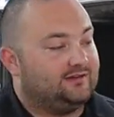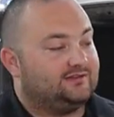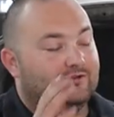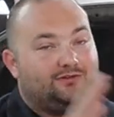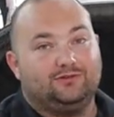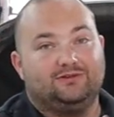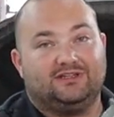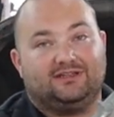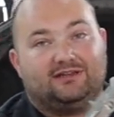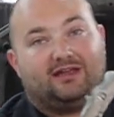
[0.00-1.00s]
So you
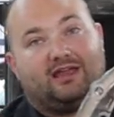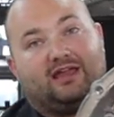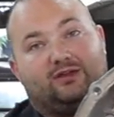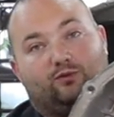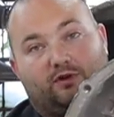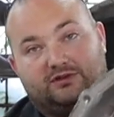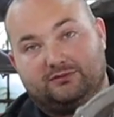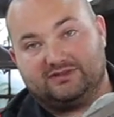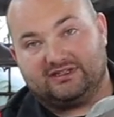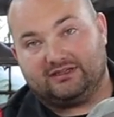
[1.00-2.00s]
need a one
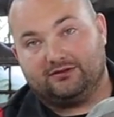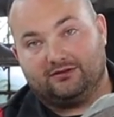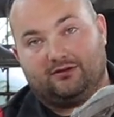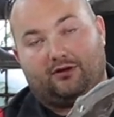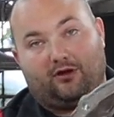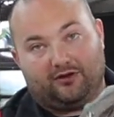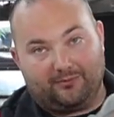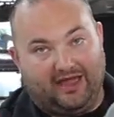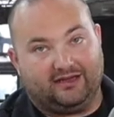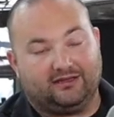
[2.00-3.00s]
U Z
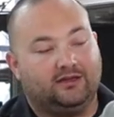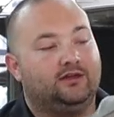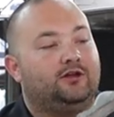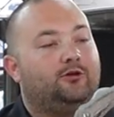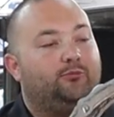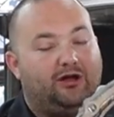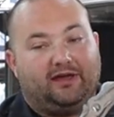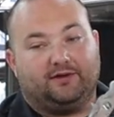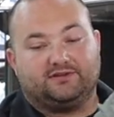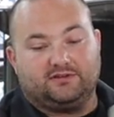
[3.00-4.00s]
automatic
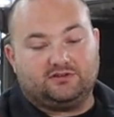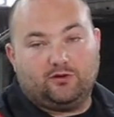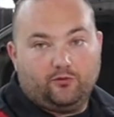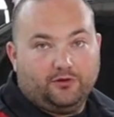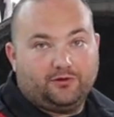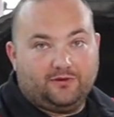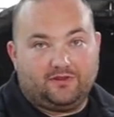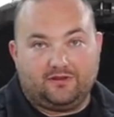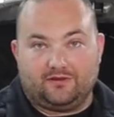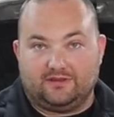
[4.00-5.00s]
bell housing to work
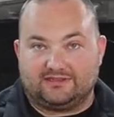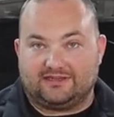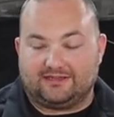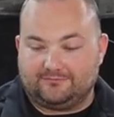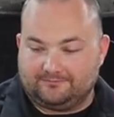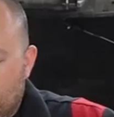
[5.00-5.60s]
with this kit.